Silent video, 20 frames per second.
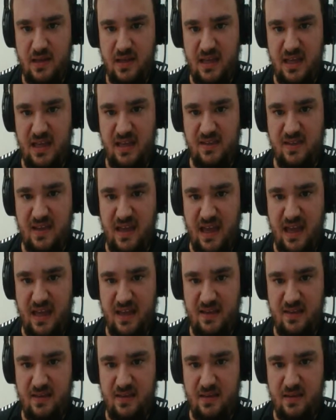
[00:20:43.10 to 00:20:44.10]
it's
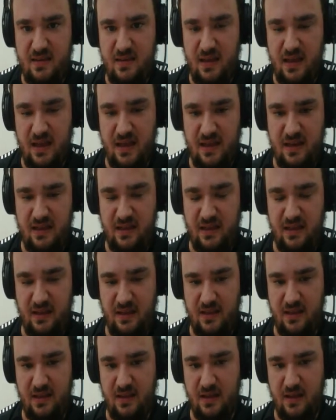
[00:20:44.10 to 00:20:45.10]
as any
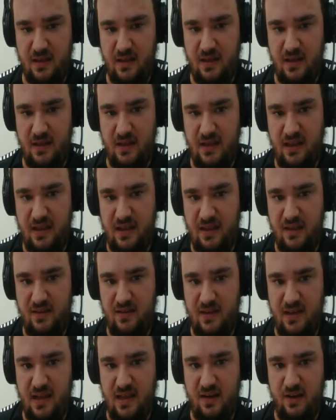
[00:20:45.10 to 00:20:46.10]
his
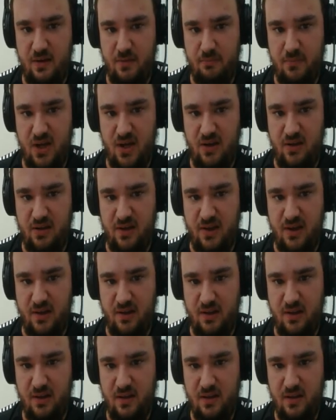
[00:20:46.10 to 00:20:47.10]
inner
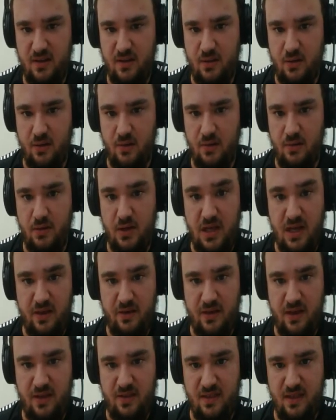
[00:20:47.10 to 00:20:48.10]
monologue. Or no,
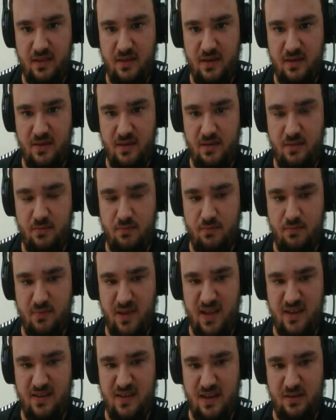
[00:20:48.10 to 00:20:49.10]
I think this is
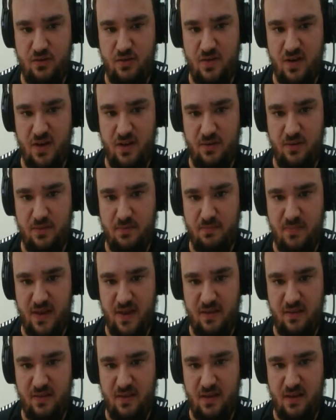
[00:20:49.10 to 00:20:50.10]
Redestro's by
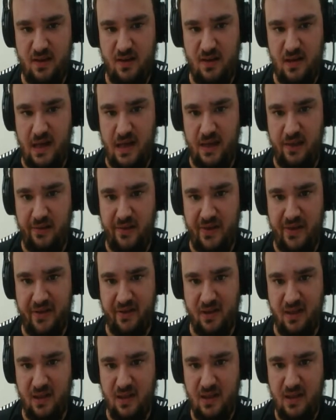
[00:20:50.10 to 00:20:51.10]
the
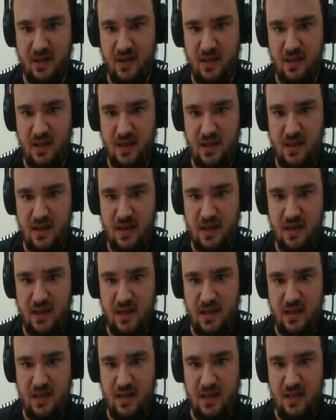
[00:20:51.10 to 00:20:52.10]
dialogue.
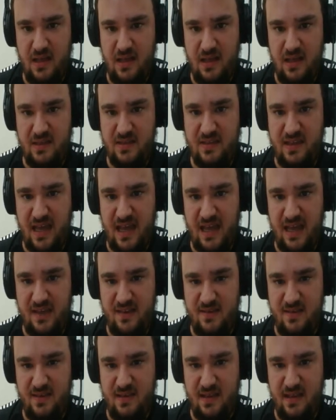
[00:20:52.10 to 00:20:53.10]
It's
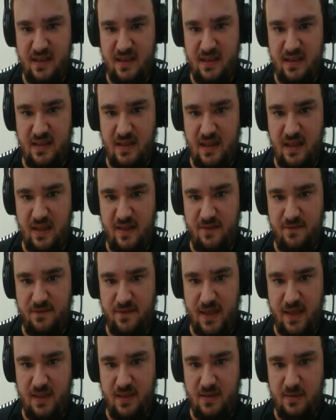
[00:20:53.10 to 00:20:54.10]
as if
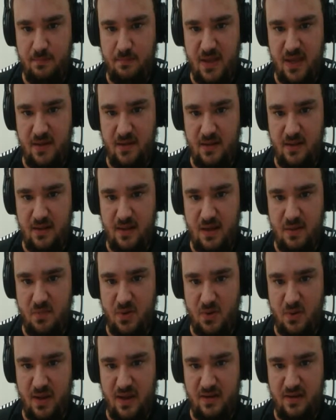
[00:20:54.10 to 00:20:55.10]
he's been
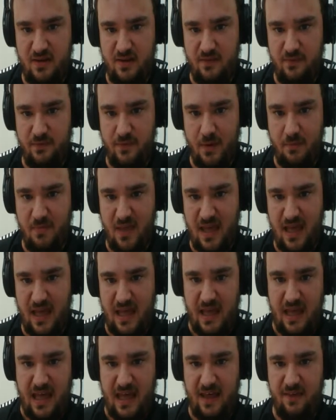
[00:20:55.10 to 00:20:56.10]
liberated from
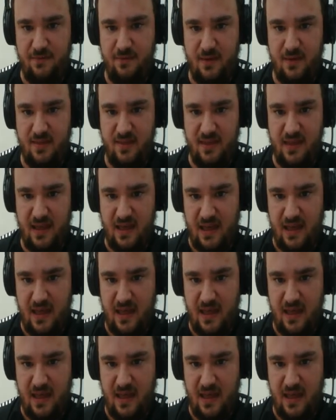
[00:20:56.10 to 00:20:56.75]
everything.